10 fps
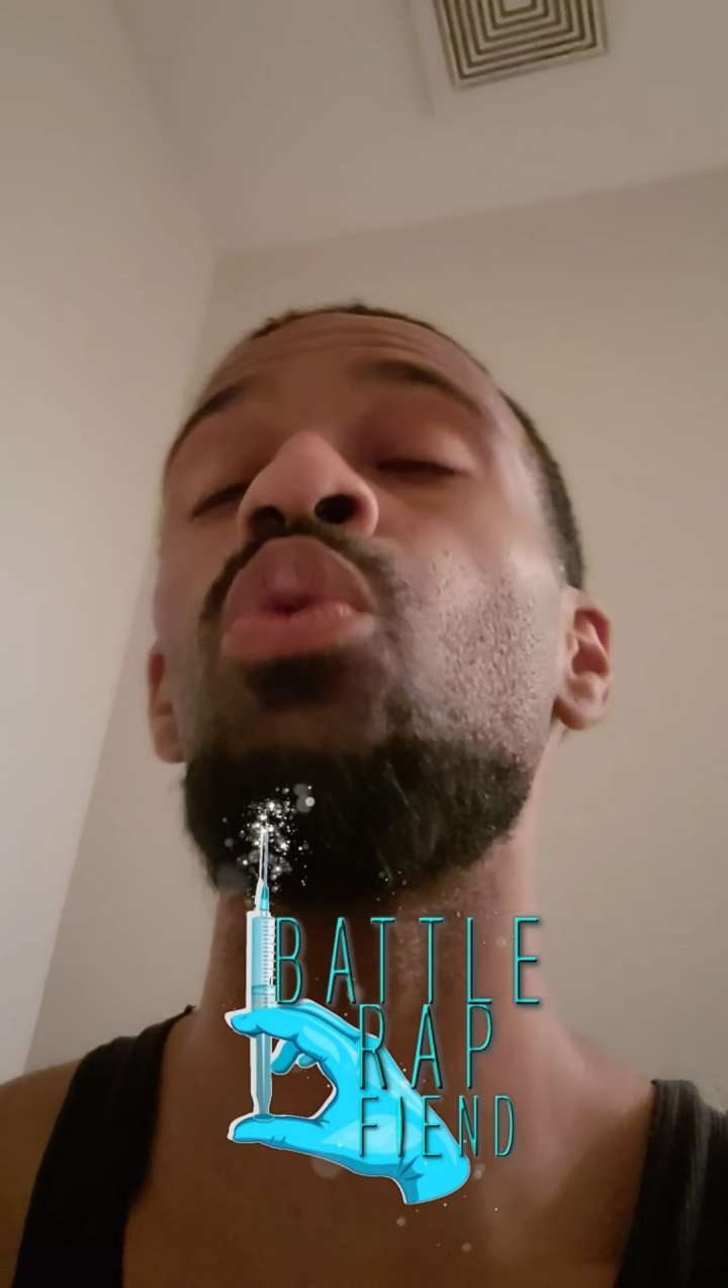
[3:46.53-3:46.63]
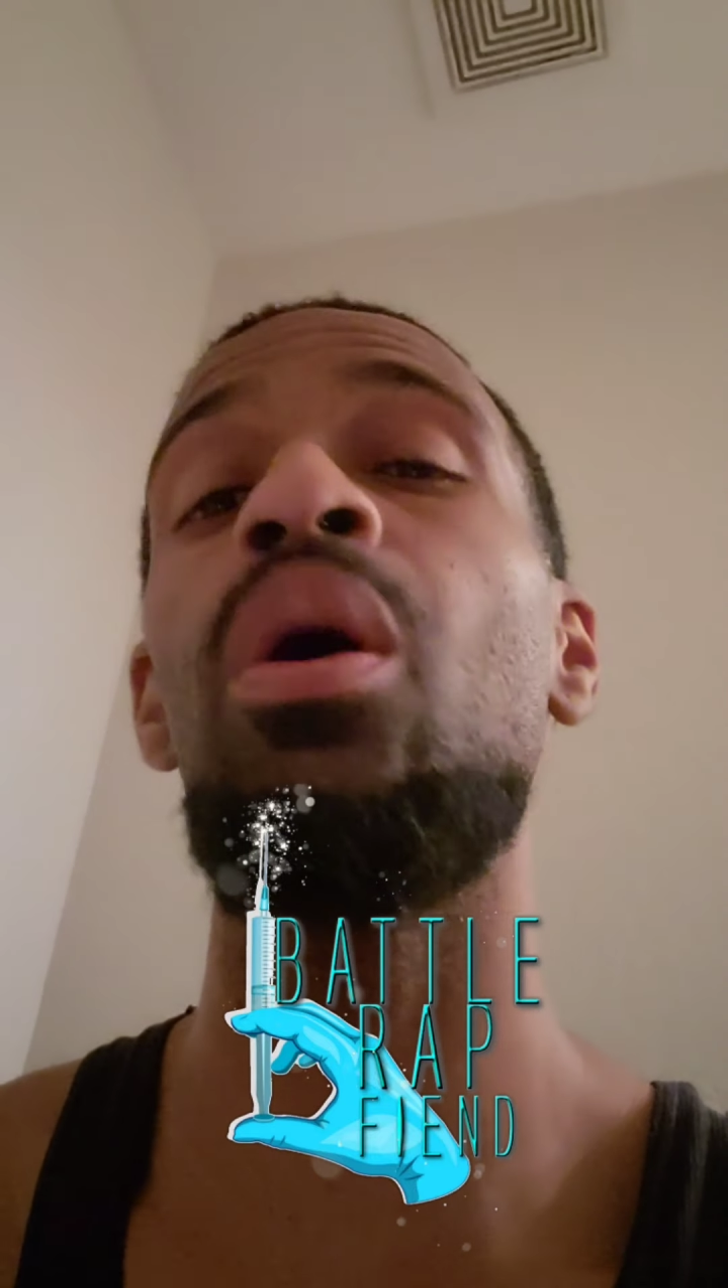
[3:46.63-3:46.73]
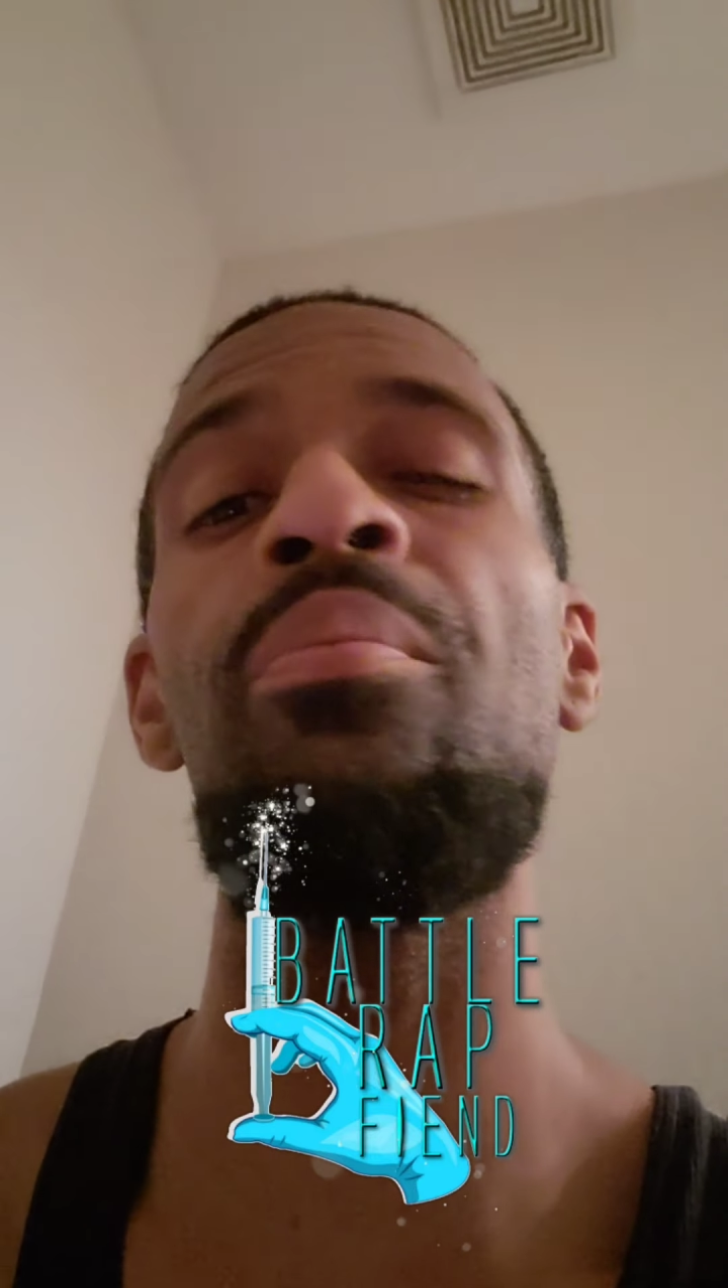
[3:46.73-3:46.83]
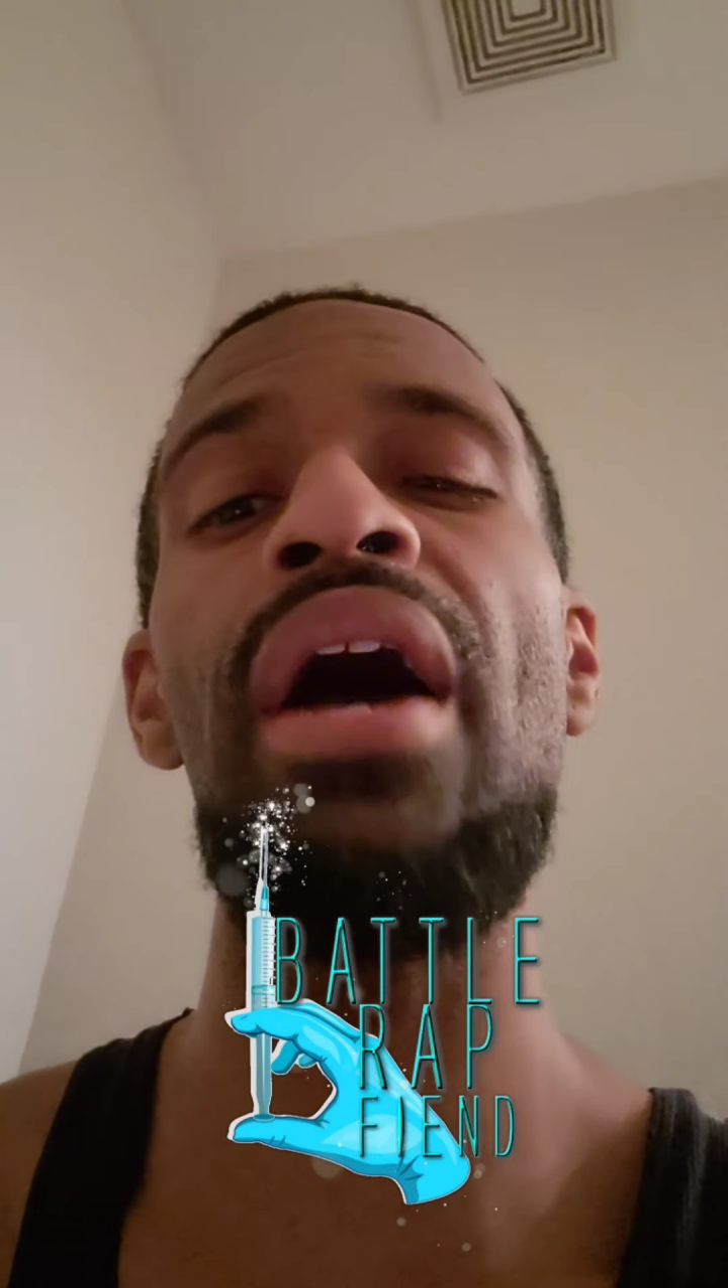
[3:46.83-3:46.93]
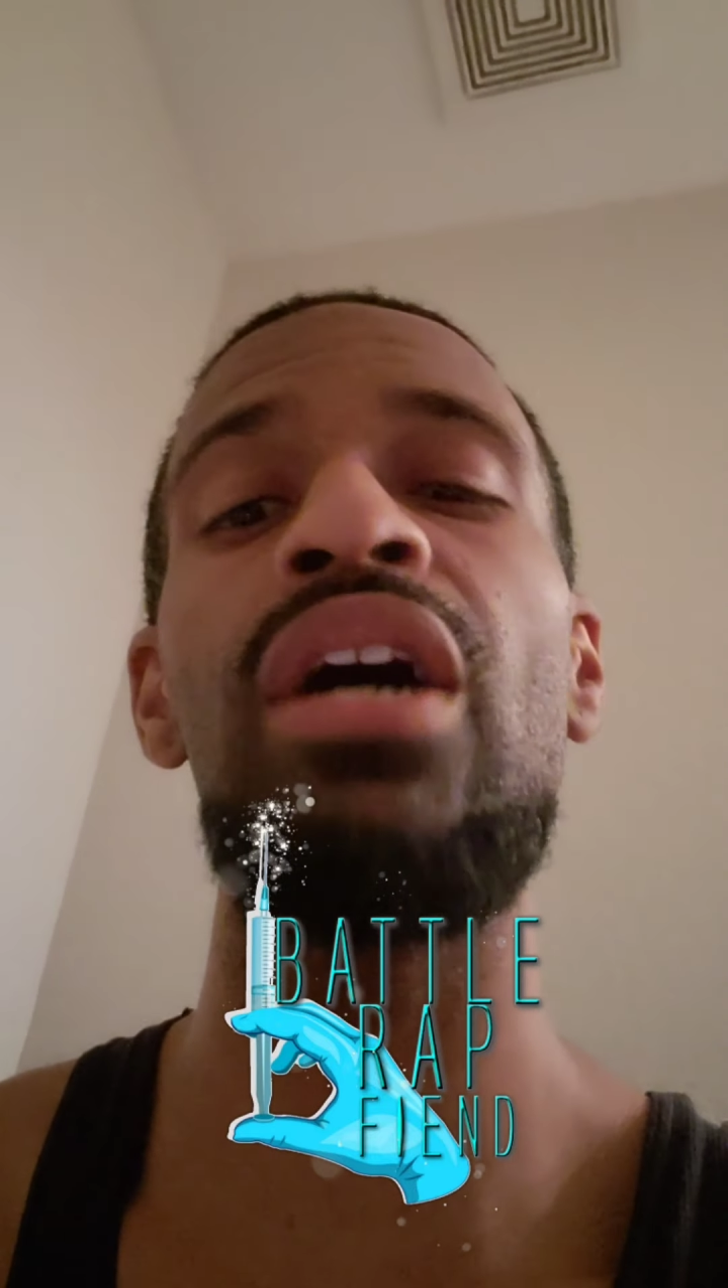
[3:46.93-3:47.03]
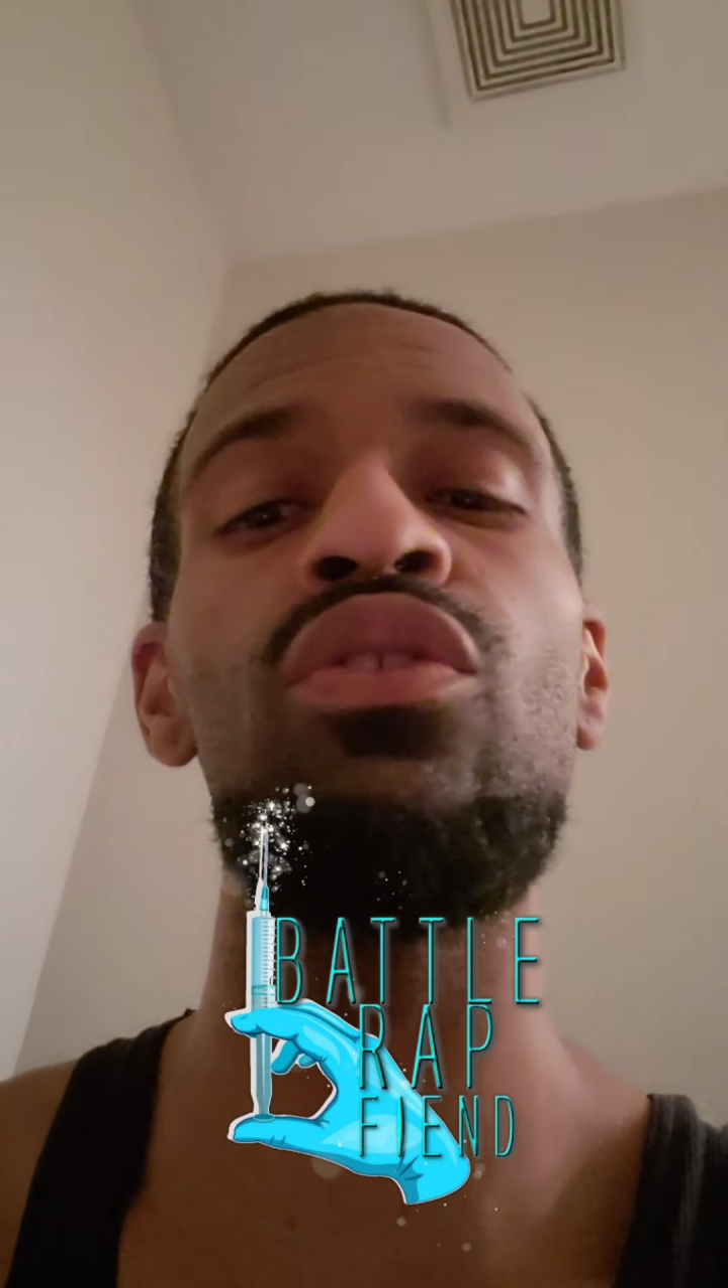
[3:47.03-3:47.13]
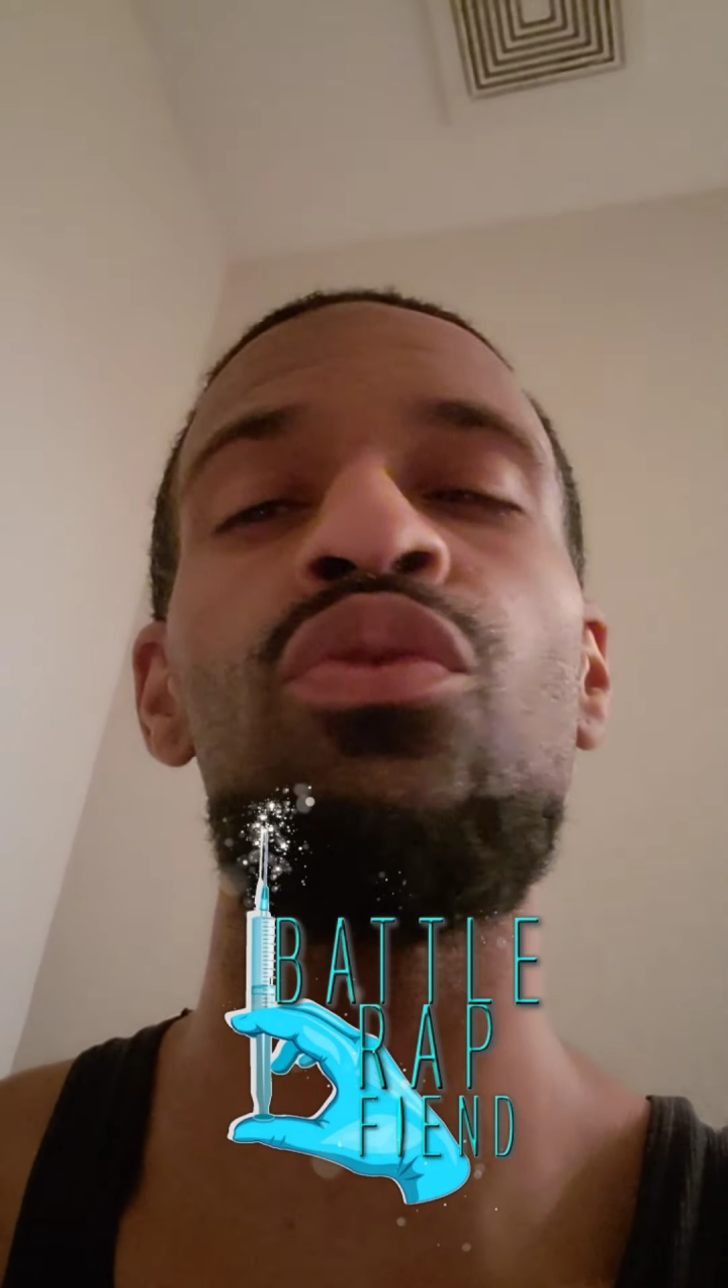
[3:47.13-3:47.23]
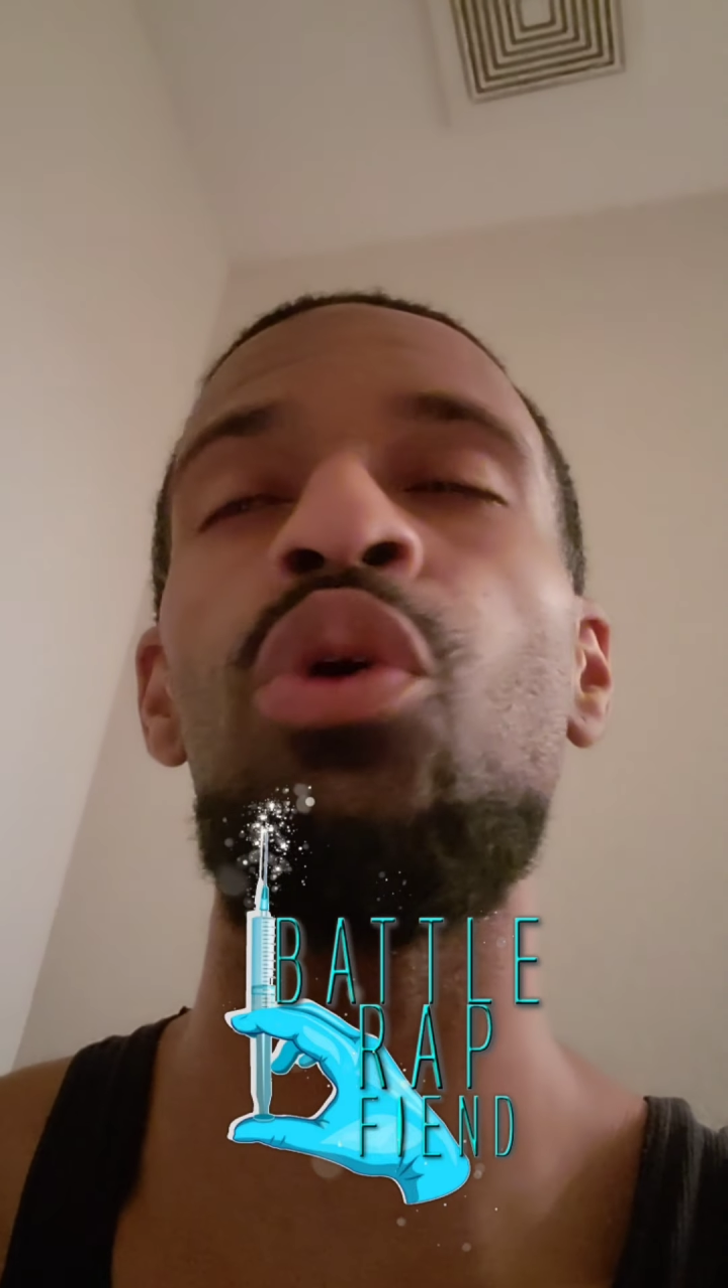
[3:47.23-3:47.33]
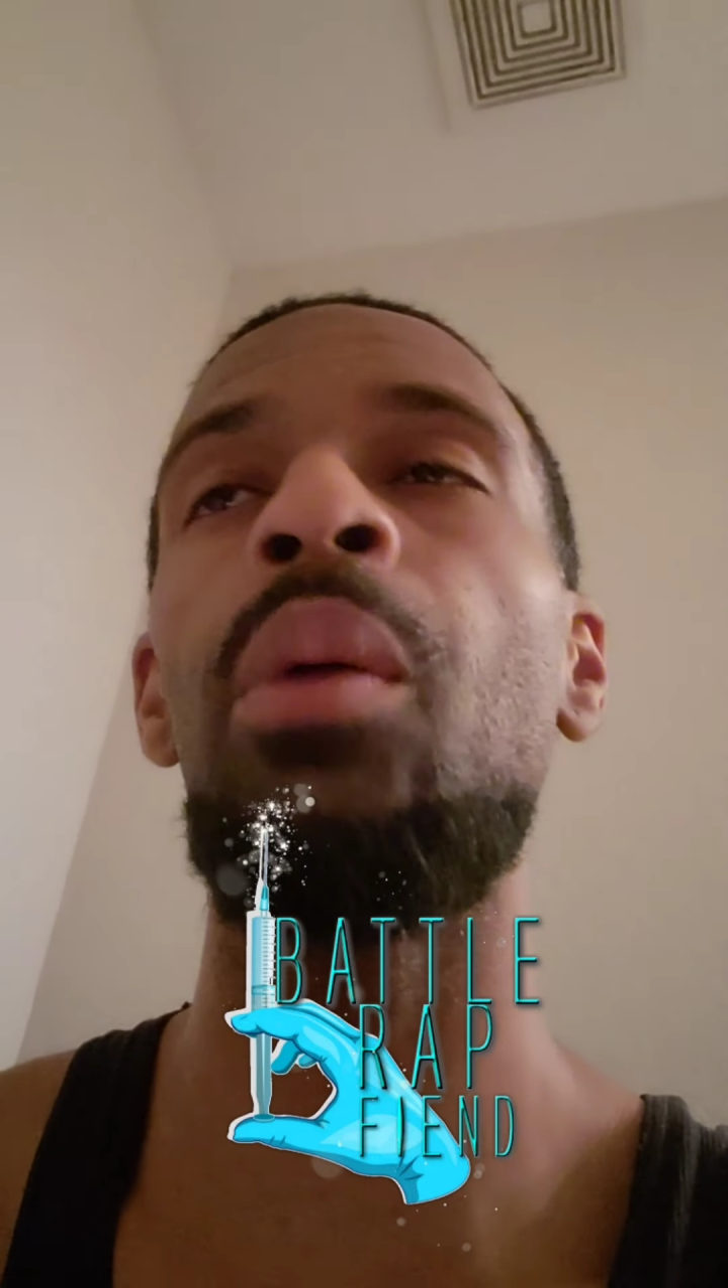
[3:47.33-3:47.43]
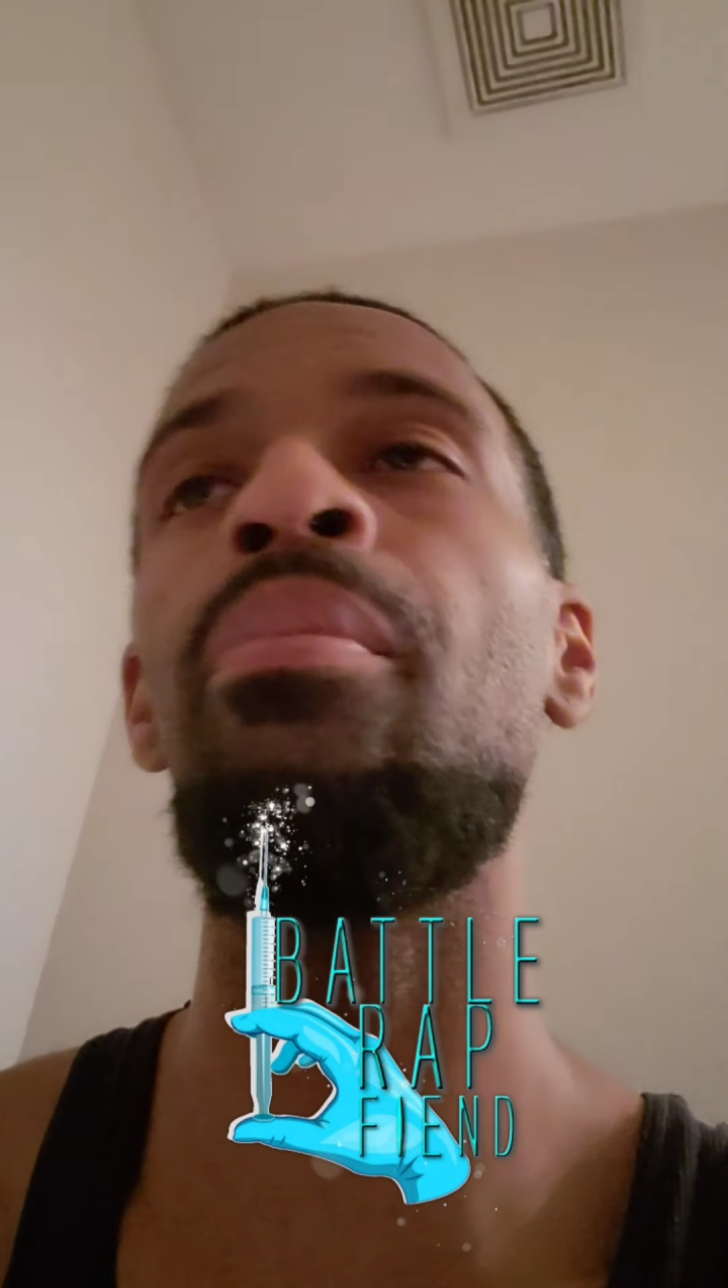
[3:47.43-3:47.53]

one battle for